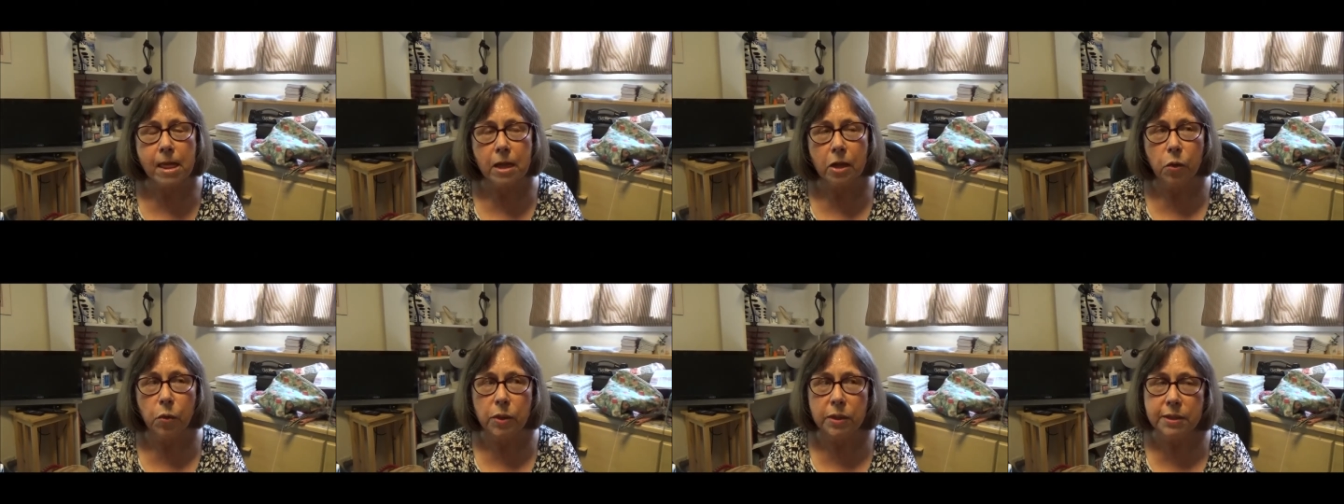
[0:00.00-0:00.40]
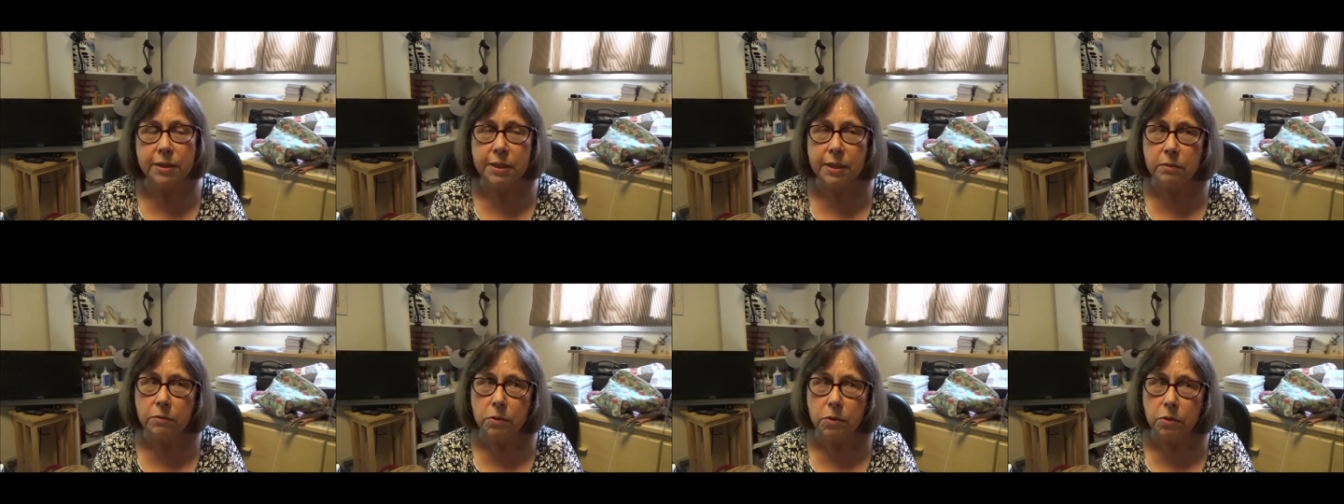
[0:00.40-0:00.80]

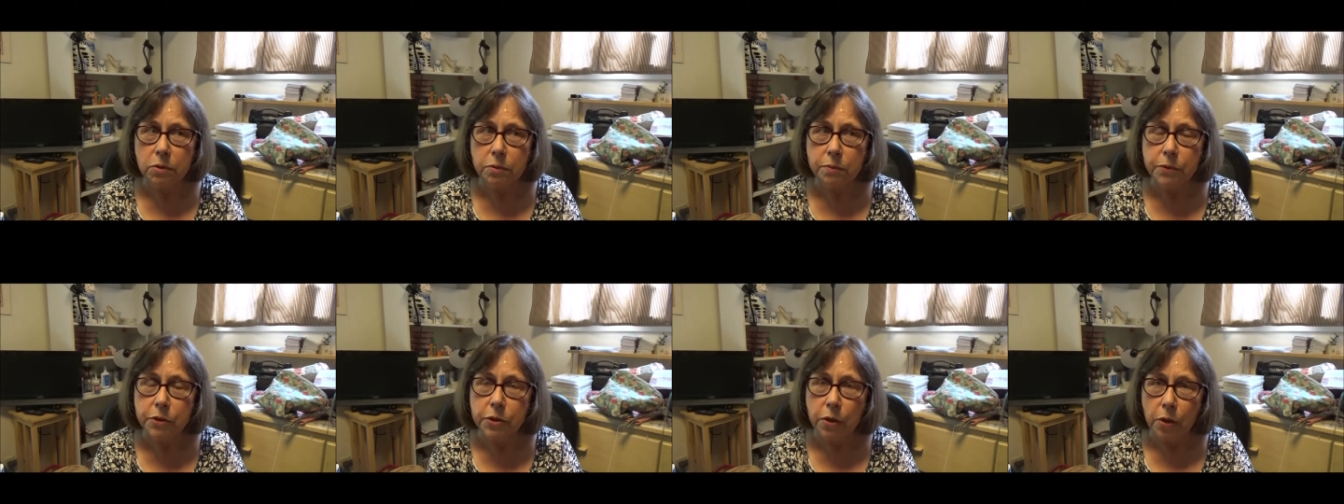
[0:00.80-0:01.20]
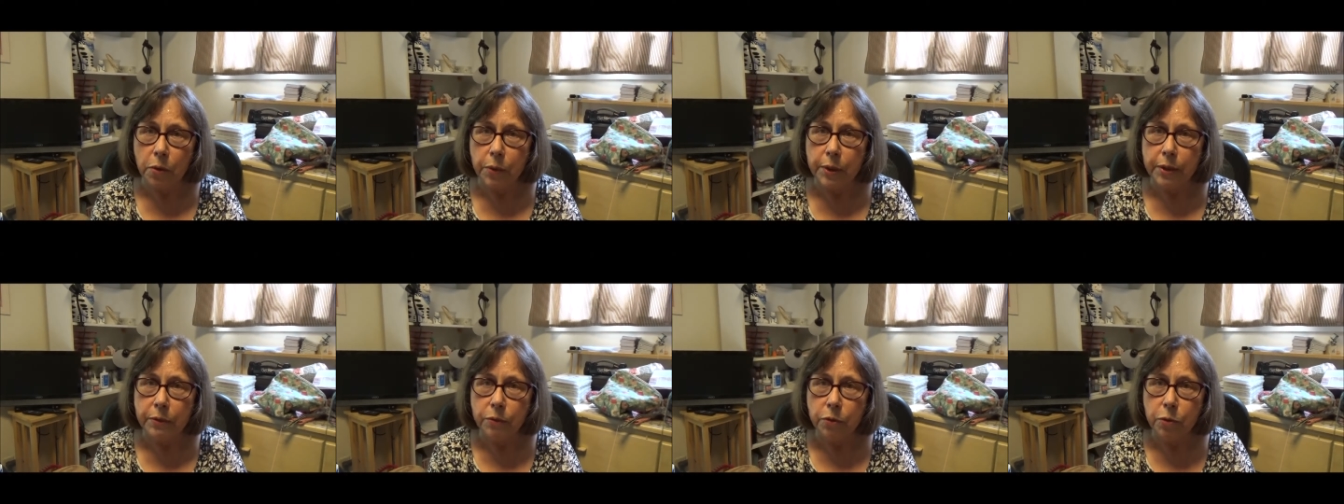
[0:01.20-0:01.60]
quilting room,
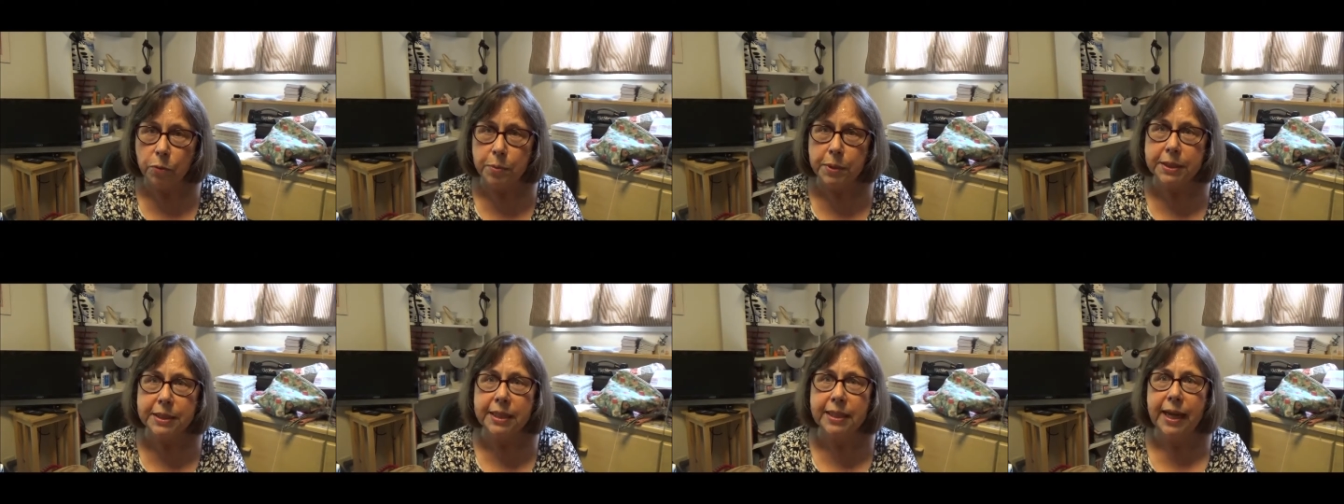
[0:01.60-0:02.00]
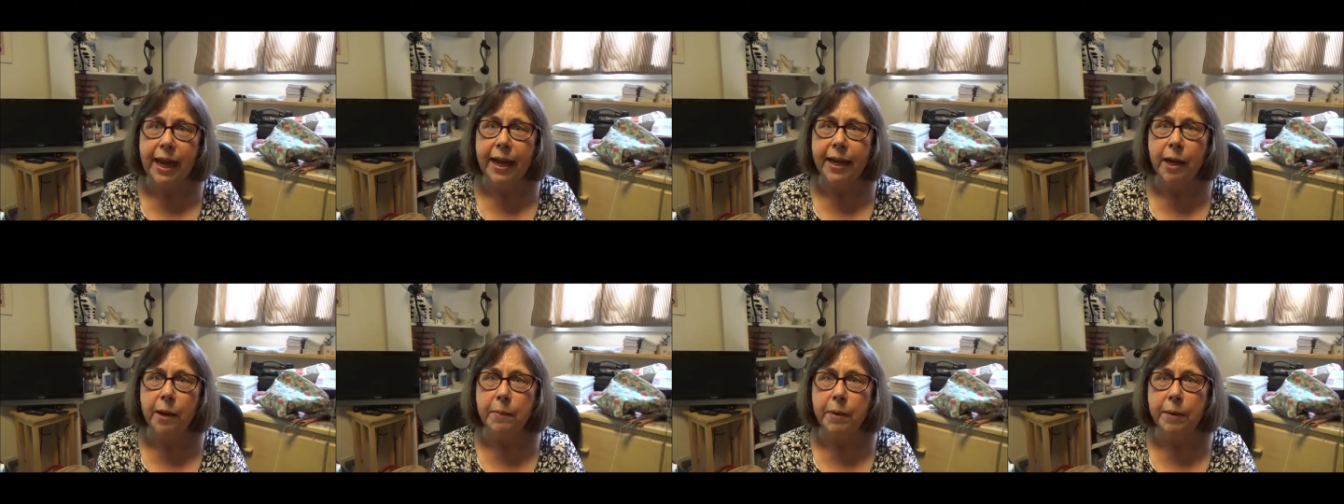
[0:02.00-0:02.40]
sewing room, but
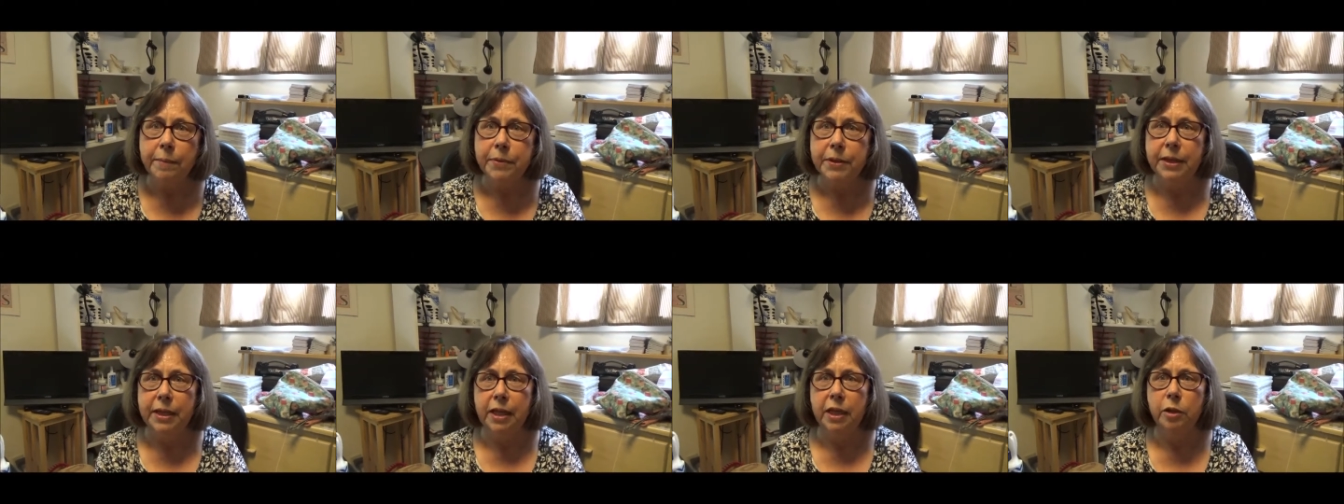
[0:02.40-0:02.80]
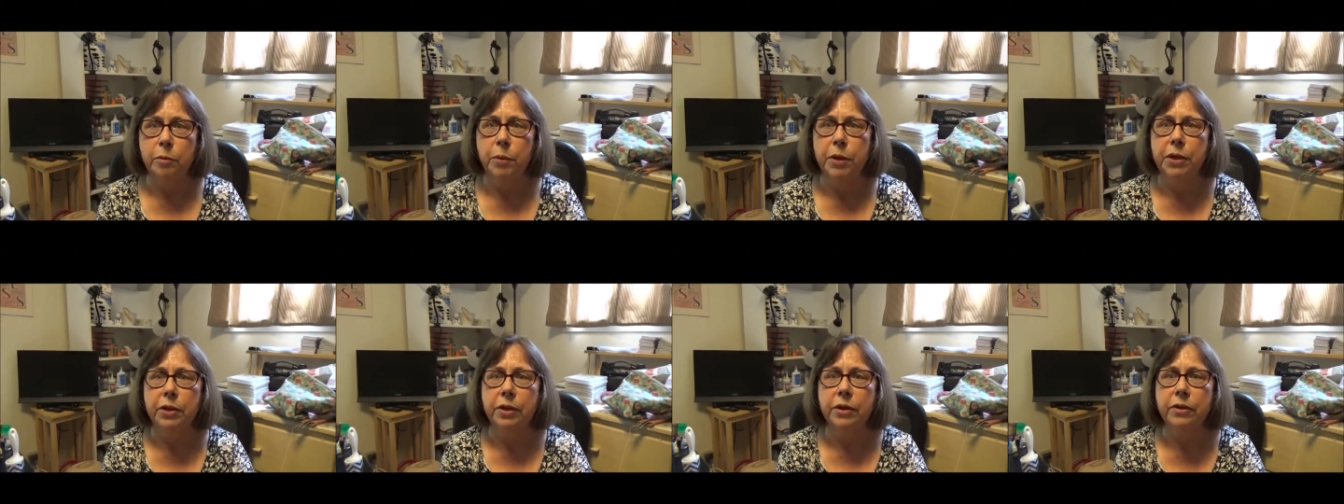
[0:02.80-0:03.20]
today I'm upstairs
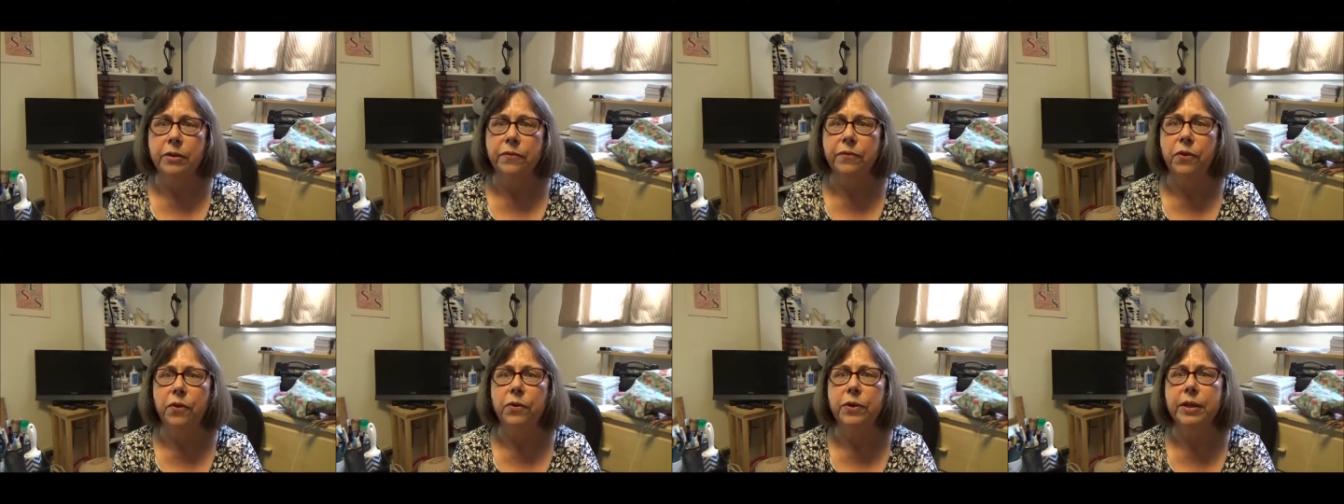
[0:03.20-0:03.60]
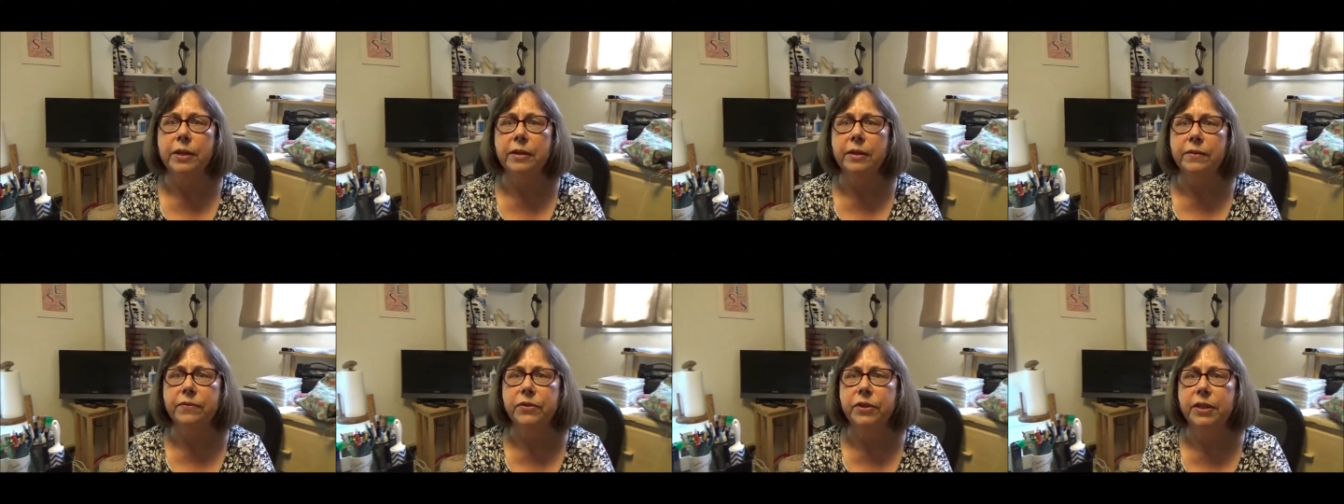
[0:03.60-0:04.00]
because the
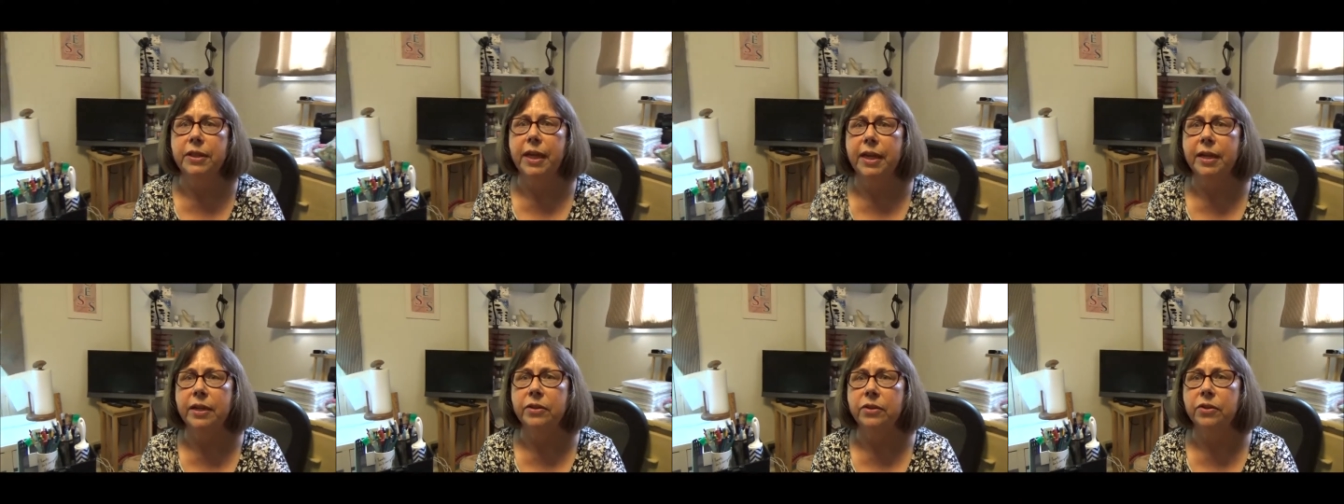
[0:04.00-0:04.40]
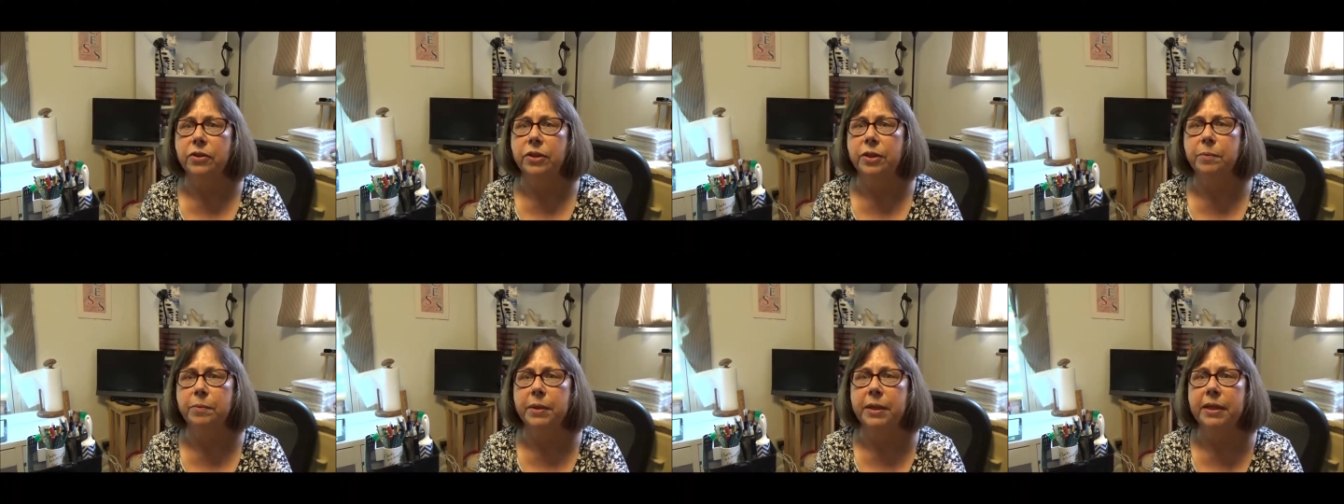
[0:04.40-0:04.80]
focus of today is
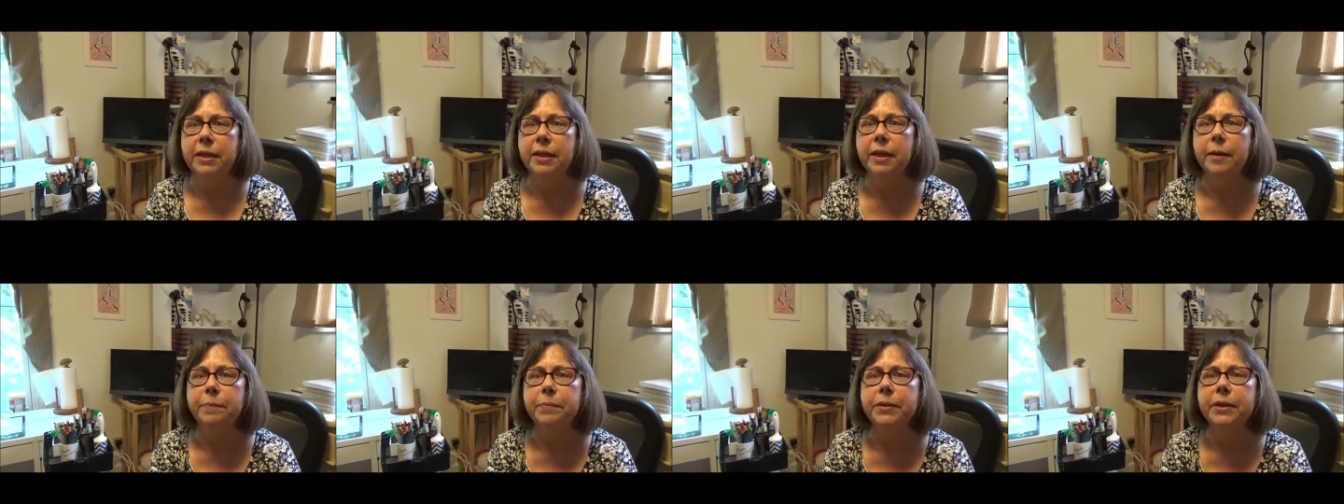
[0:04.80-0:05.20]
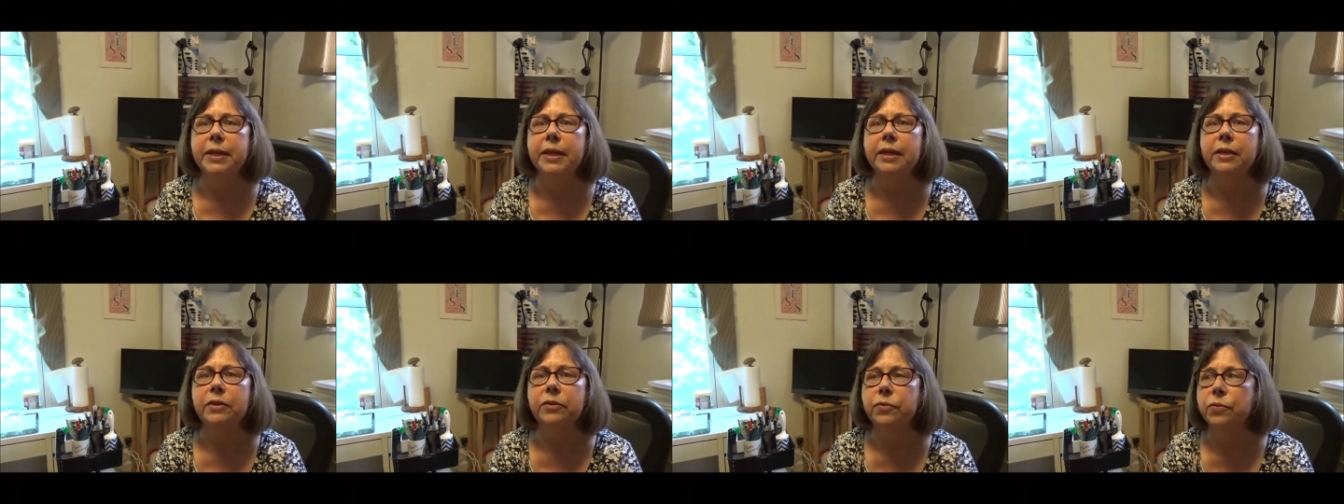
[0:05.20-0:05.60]
going to be the
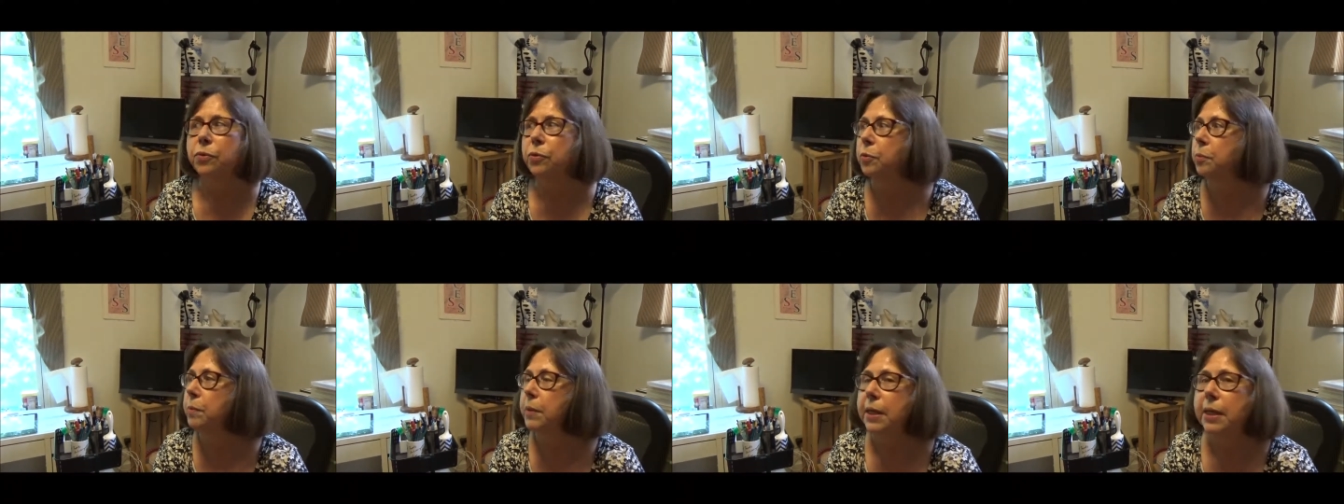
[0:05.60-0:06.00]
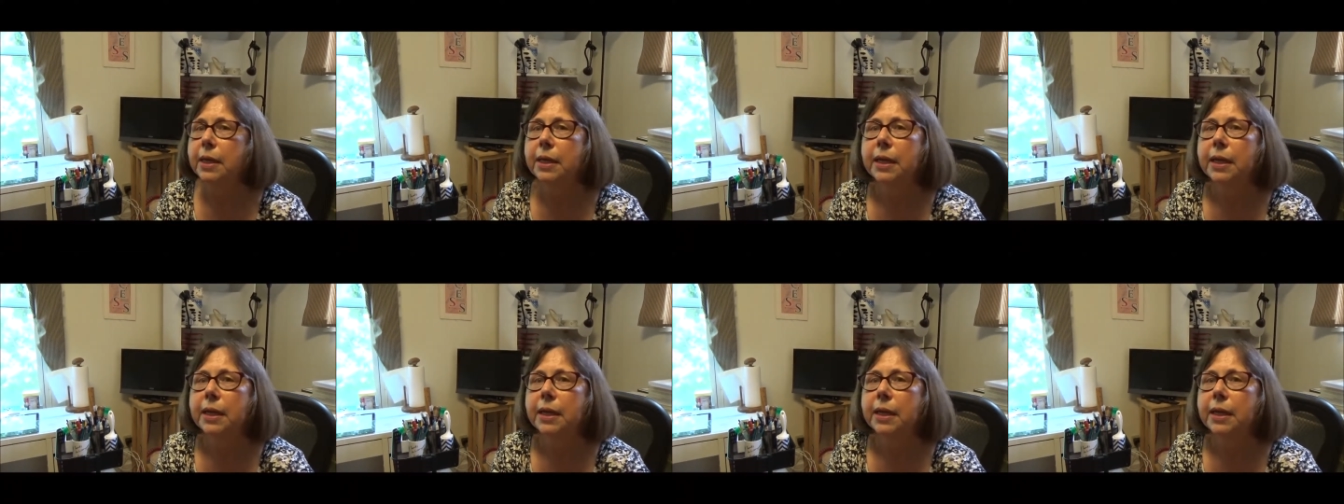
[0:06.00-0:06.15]
upstairs room.